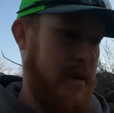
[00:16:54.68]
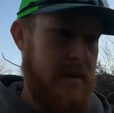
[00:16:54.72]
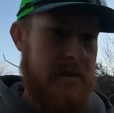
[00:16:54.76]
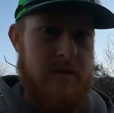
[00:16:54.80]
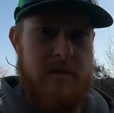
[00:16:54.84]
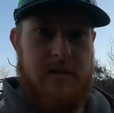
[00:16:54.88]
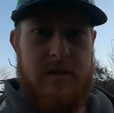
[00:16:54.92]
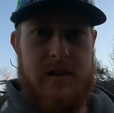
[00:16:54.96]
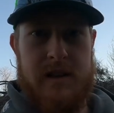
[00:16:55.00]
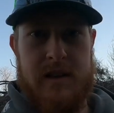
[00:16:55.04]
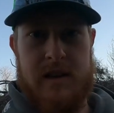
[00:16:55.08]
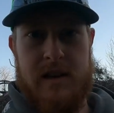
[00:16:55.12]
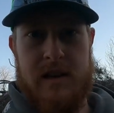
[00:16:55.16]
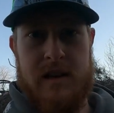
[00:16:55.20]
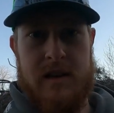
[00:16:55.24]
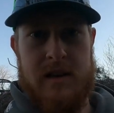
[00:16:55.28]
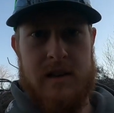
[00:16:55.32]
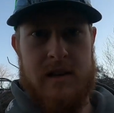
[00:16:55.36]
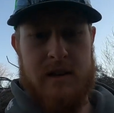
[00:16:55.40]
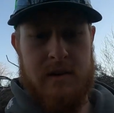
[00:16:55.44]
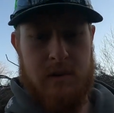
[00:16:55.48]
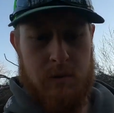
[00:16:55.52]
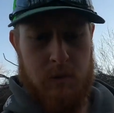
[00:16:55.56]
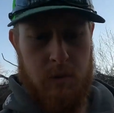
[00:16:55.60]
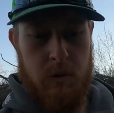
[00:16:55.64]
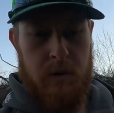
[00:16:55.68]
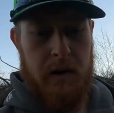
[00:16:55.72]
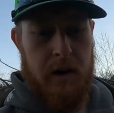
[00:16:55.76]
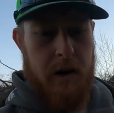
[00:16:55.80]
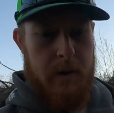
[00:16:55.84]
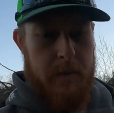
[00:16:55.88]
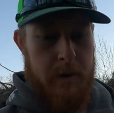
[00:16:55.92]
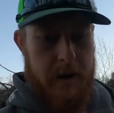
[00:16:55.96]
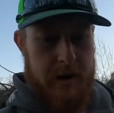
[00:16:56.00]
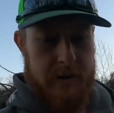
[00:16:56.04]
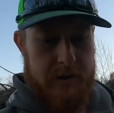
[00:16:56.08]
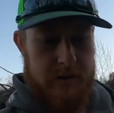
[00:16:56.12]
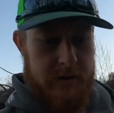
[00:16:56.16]
rather than what
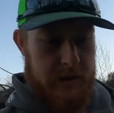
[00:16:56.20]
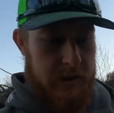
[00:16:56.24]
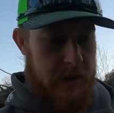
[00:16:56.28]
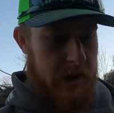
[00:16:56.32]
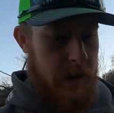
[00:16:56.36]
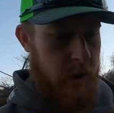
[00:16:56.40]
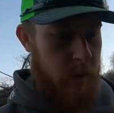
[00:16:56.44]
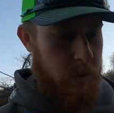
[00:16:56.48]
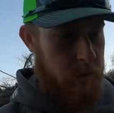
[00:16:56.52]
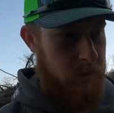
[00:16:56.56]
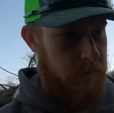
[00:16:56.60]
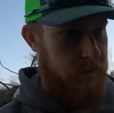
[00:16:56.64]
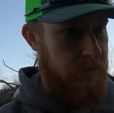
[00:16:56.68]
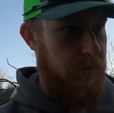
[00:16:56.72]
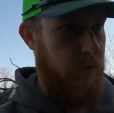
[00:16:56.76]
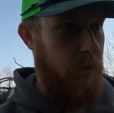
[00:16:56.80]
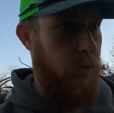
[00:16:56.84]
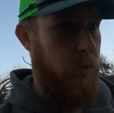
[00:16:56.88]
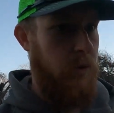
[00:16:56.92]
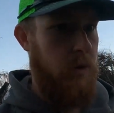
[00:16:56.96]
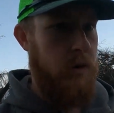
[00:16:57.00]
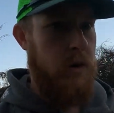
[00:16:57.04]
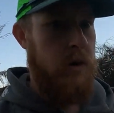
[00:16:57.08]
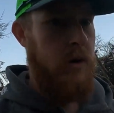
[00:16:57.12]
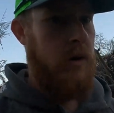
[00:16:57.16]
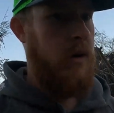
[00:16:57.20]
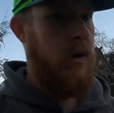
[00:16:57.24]
I'm actually going for.